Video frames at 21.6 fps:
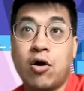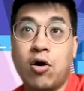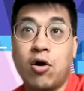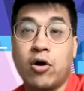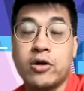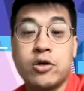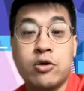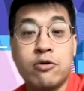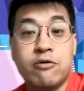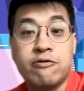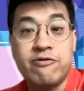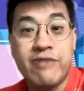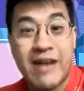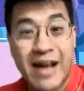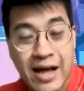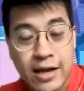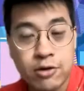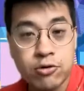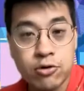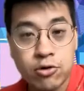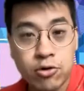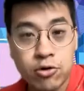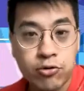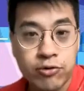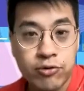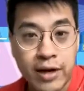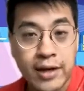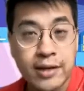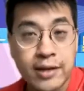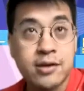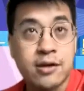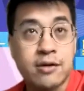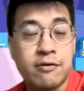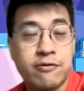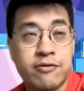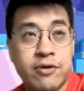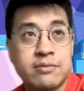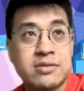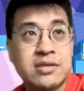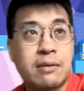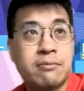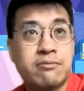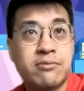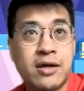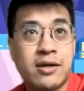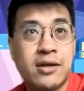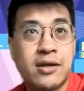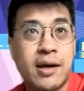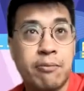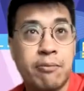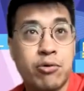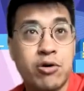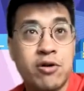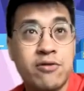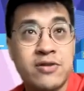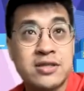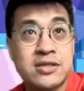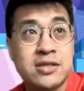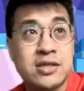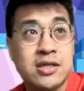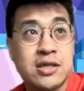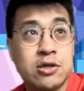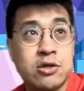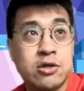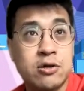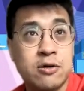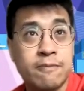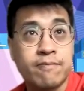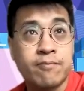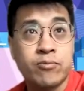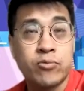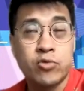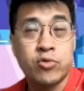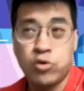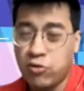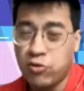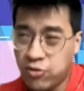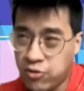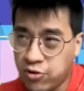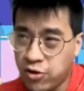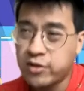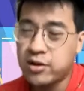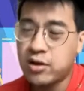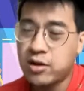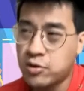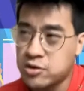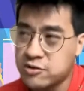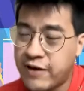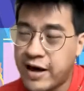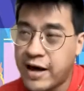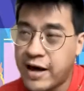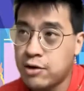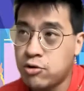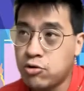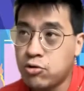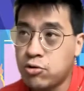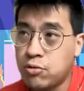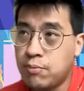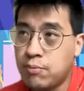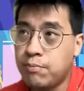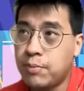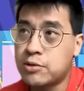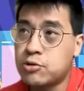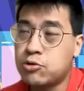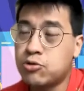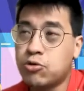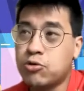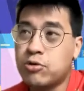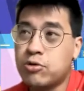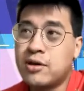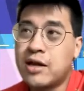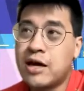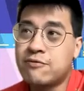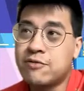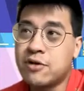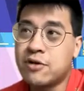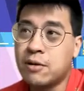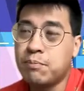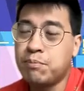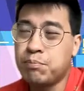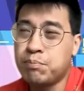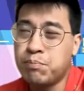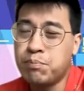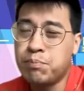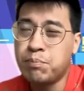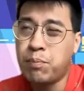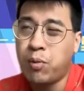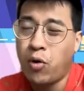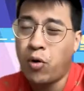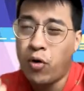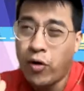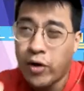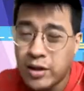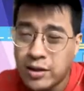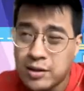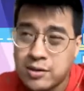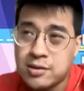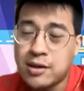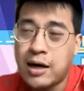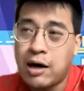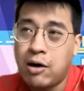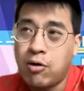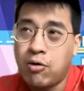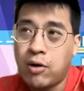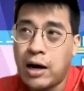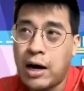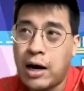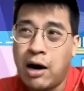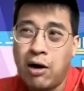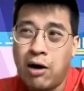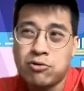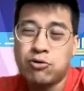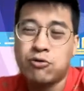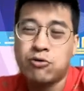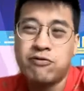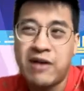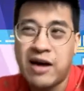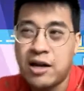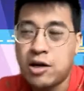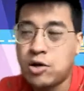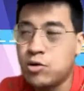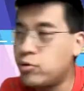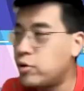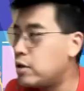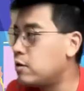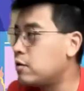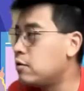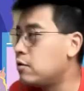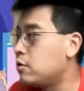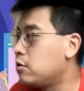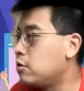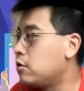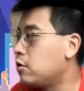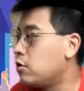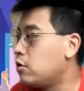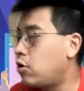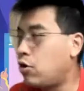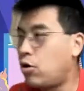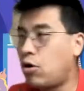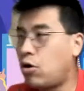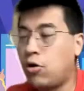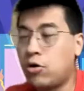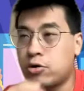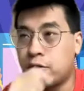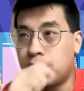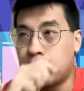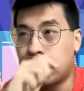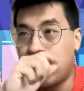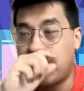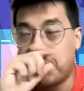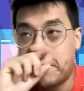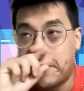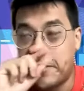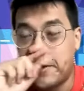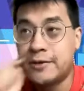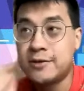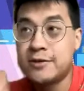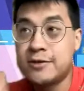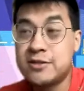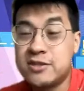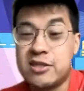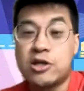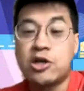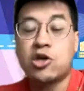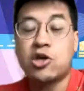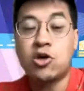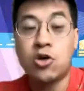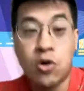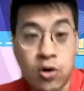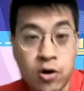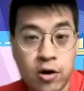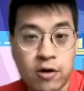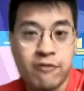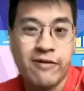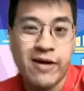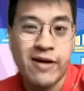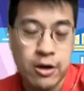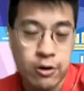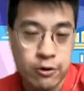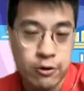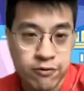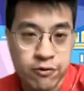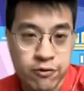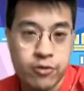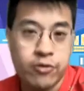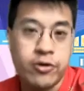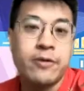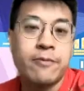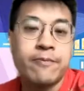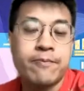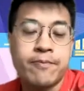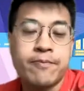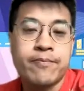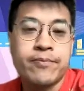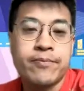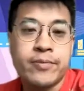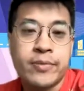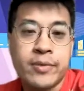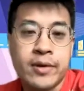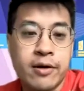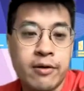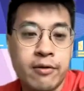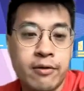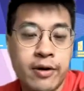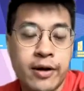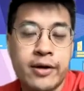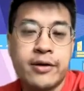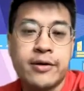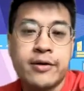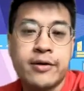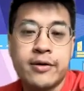Or new value created from something that previously you thought there was value, but you could never point out how to value it or could never secure a value for it, right?